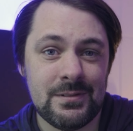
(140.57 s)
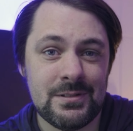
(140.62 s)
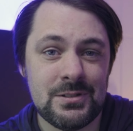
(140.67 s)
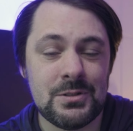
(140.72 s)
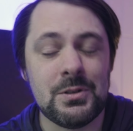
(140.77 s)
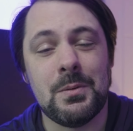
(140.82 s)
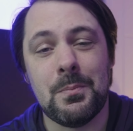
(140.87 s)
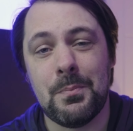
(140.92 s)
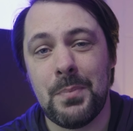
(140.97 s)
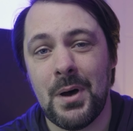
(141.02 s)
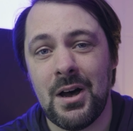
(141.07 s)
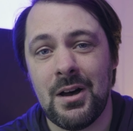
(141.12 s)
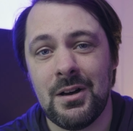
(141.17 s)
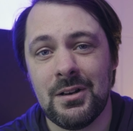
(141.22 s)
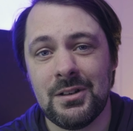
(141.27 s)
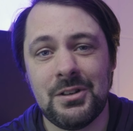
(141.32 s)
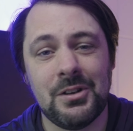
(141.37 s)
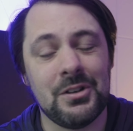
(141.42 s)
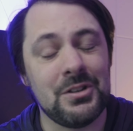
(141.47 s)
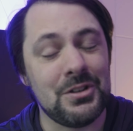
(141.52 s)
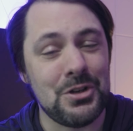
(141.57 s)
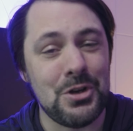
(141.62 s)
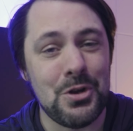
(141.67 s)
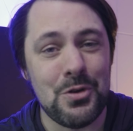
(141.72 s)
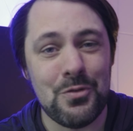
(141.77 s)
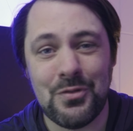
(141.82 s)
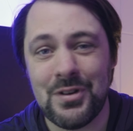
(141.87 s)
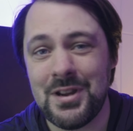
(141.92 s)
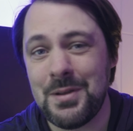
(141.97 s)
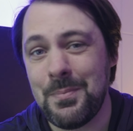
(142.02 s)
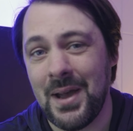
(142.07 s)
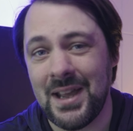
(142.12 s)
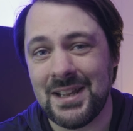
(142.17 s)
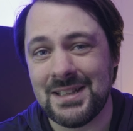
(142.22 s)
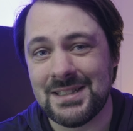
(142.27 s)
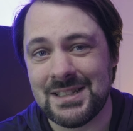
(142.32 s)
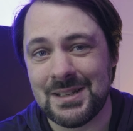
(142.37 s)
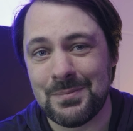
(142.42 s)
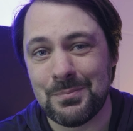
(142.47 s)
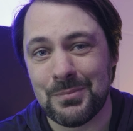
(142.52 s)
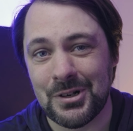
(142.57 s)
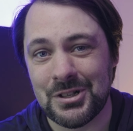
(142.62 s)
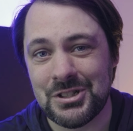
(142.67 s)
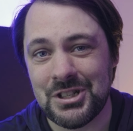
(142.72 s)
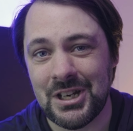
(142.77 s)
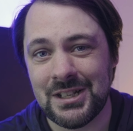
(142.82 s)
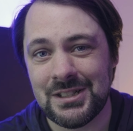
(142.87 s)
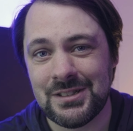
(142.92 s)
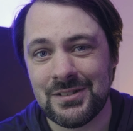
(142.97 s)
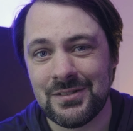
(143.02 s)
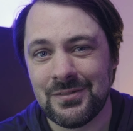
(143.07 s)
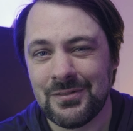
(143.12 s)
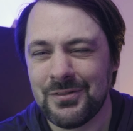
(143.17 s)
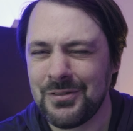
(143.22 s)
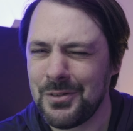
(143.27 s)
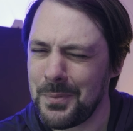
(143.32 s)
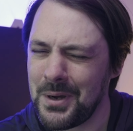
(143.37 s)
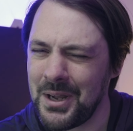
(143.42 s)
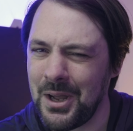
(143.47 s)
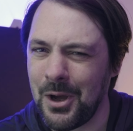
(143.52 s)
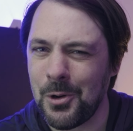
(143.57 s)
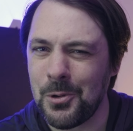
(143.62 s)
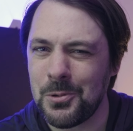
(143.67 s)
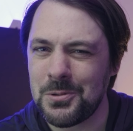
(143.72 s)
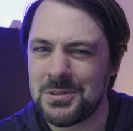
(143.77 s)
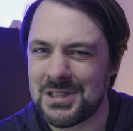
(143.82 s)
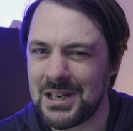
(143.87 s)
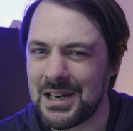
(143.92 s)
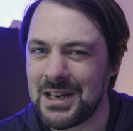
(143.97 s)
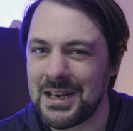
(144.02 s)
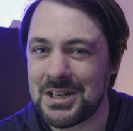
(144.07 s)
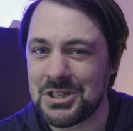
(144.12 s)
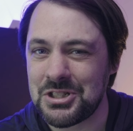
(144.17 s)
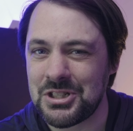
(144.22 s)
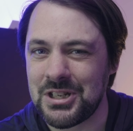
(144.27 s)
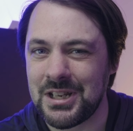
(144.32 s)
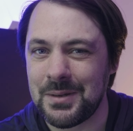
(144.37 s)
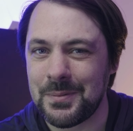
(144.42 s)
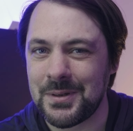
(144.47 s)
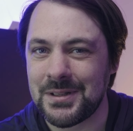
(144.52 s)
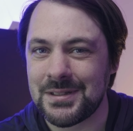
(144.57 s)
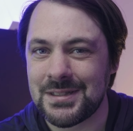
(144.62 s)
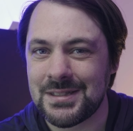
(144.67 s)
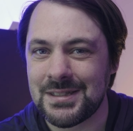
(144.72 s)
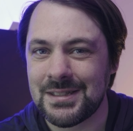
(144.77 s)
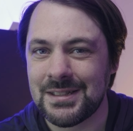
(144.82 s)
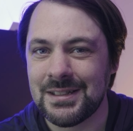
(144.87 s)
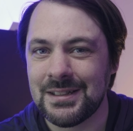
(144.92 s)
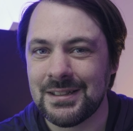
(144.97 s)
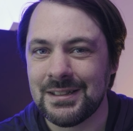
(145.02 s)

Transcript: to embark on a new repainting project for my old Slaanesh Demons.